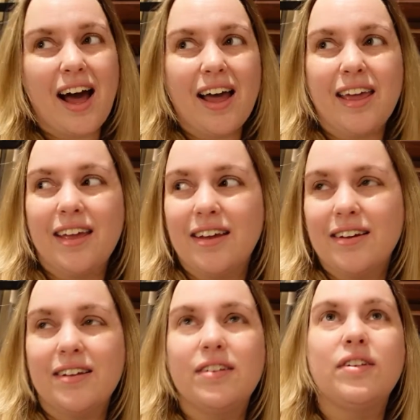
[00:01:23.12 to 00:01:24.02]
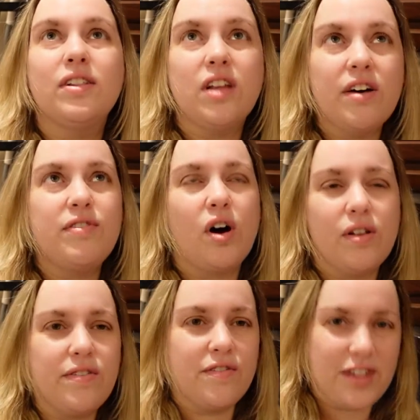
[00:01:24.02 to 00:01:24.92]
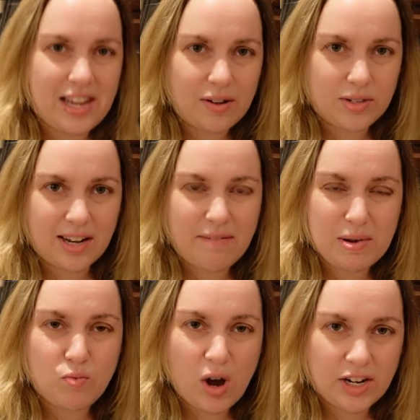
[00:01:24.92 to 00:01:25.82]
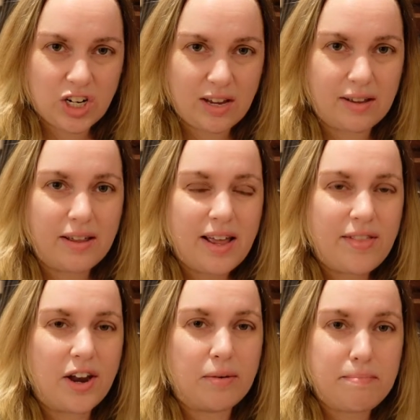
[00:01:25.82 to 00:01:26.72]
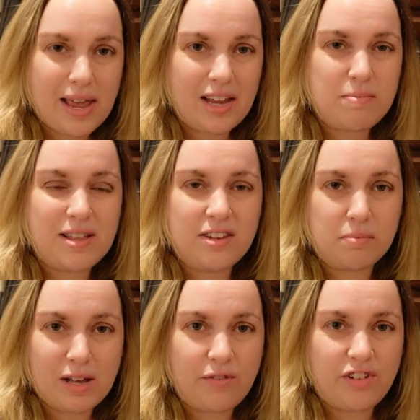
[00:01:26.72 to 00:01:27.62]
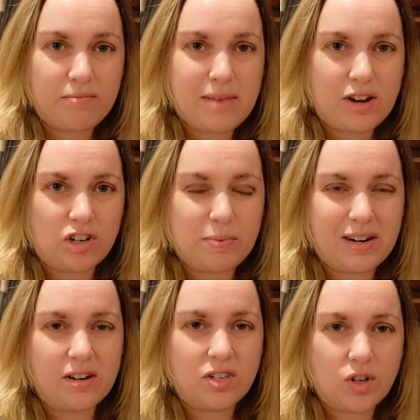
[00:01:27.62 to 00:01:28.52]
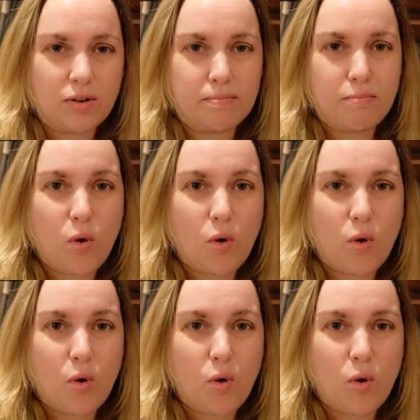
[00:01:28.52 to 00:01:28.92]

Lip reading: I love all of the videos that I've been watching that are made by these male filmmakers, but at a certain